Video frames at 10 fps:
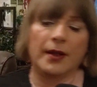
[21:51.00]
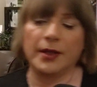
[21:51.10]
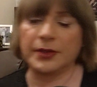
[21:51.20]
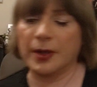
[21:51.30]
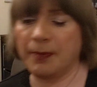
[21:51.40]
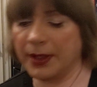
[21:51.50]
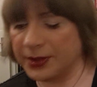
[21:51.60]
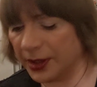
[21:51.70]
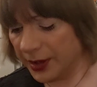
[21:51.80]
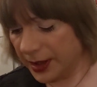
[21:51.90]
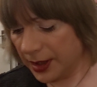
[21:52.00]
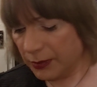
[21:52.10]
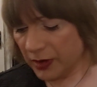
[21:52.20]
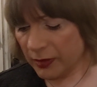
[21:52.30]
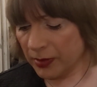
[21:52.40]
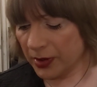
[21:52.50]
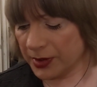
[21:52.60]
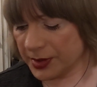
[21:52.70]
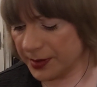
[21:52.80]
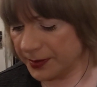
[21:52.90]
So it builds on the Brother
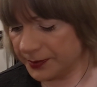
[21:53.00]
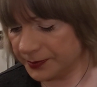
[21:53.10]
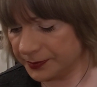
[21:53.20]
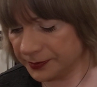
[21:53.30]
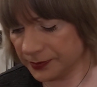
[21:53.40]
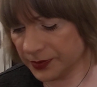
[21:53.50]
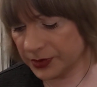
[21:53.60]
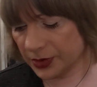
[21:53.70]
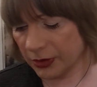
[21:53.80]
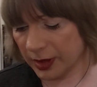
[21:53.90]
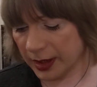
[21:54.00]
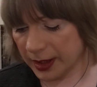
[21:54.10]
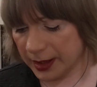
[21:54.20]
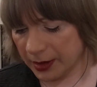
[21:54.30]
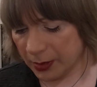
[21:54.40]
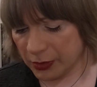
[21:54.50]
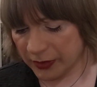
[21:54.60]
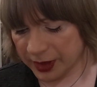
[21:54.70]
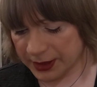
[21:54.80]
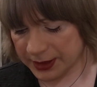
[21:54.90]
Blood storyline, or
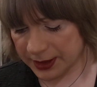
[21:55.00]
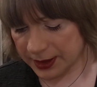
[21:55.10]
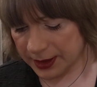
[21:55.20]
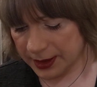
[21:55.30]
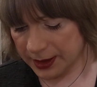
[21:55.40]
Brother Destiny.